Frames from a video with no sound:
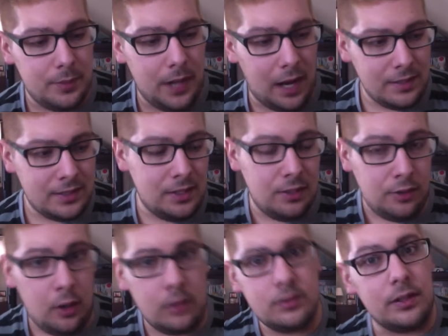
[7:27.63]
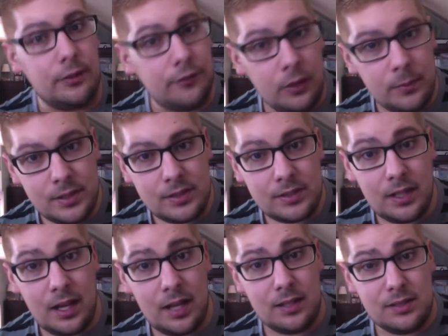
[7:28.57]
but honestly I didn't know I was going to film this
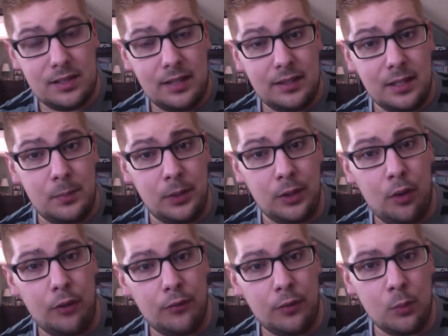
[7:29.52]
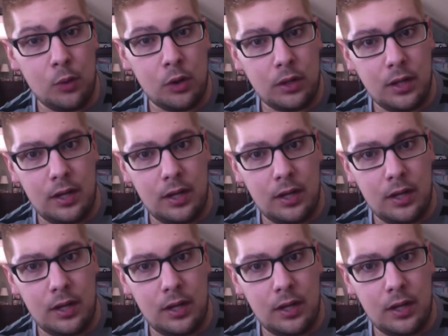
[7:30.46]
today because I ended up being off from work,